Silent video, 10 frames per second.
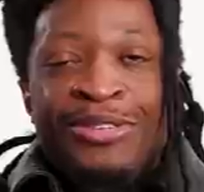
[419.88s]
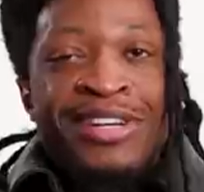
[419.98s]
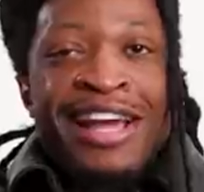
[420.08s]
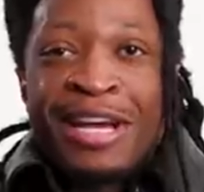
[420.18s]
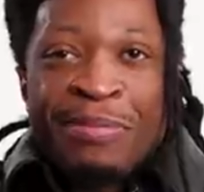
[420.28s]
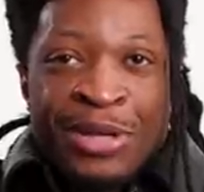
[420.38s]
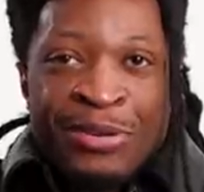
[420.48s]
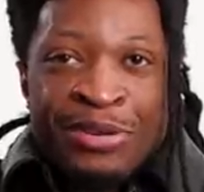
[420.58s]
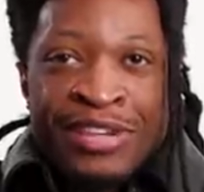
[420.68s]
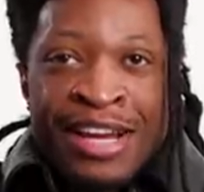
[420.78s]
You can't
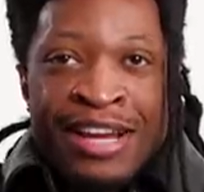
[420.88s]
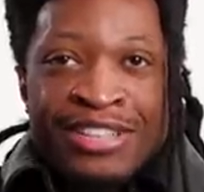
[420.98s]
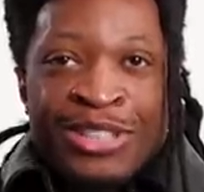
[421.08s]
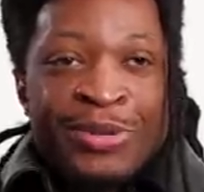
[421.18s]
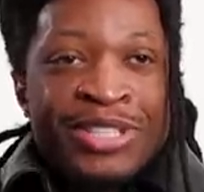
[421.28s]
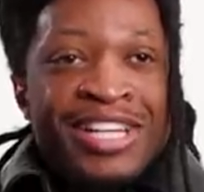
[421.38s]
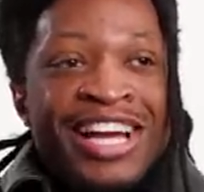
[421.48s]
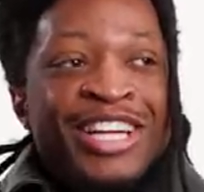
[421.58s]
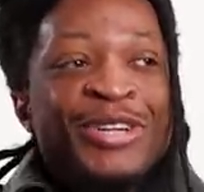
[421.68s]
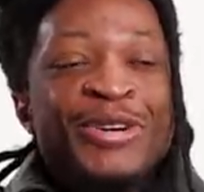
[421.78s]
compete with that. So it's
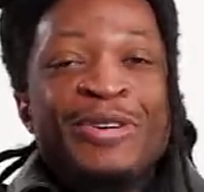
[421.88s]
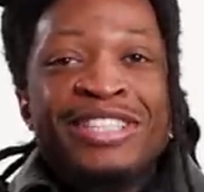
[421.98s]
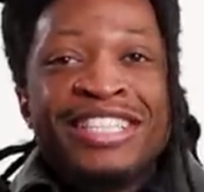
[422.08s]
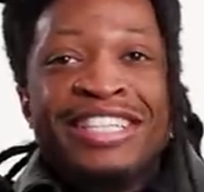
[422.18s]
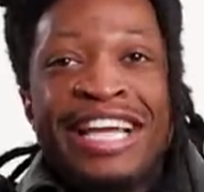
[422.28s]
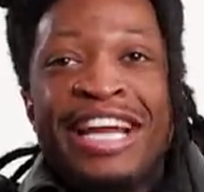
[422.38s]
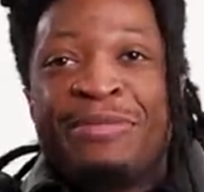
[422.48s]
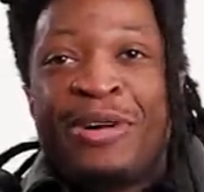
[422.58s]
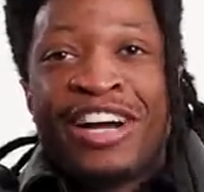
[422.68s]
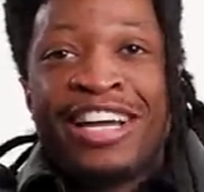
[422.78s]
like, you go into the
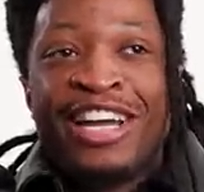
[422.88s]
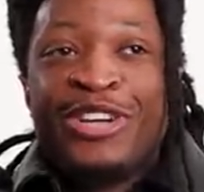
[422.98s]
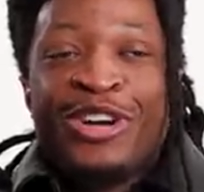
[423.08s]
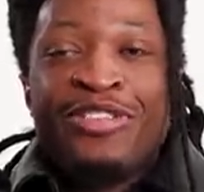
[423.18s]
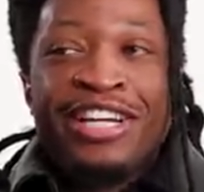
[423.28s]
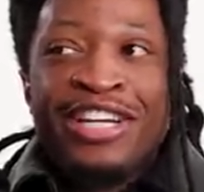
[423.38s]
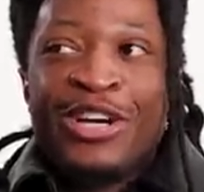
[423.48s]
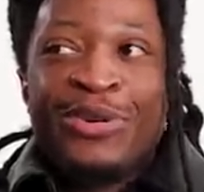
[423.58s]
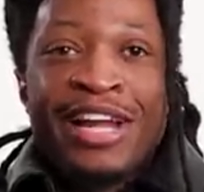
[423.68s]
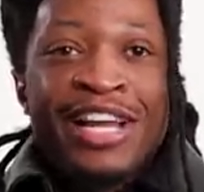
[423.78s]
dating market and you already
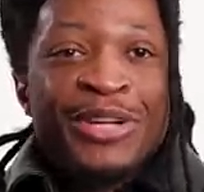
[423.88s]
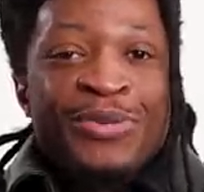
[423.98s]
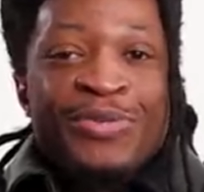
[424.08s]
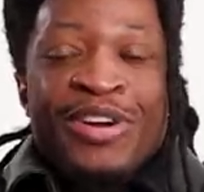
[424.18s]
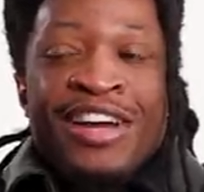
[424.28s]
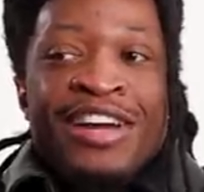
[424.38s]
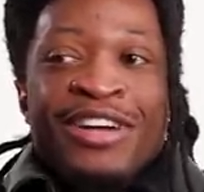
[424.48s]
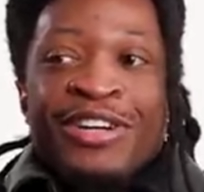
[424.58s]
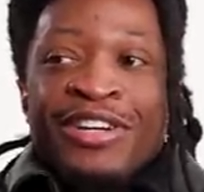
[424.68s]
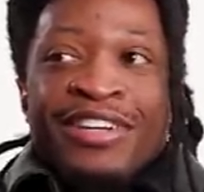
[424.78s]
know, like,
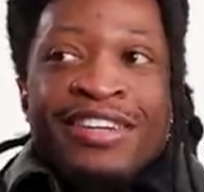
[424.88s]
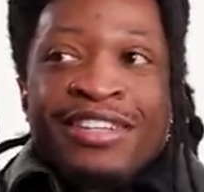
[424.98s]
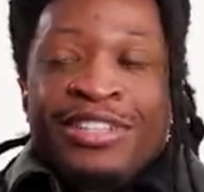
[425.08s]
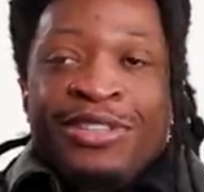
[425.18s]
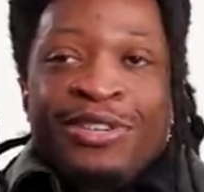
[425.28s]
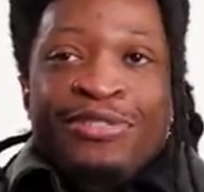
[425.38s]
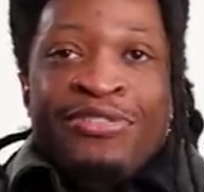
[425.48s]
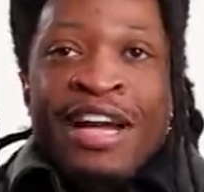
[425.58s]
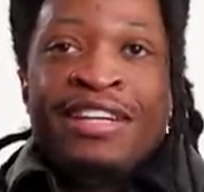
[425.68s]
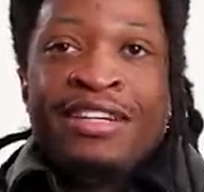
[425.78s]
you're
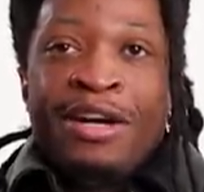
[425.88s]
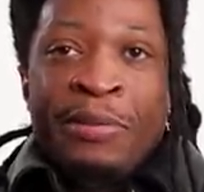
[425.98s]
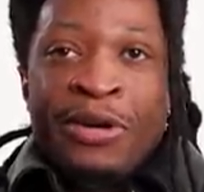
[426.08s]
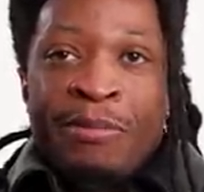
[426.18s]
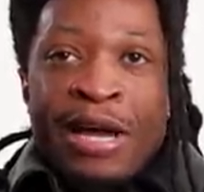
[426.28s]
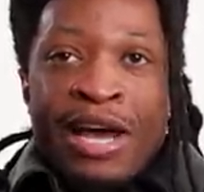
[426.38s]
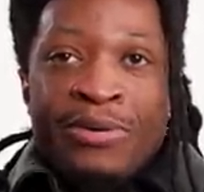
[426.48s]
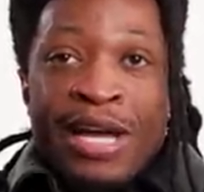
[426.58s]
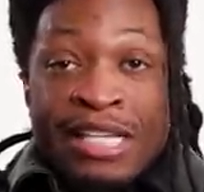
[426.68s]
fighting an uphill battle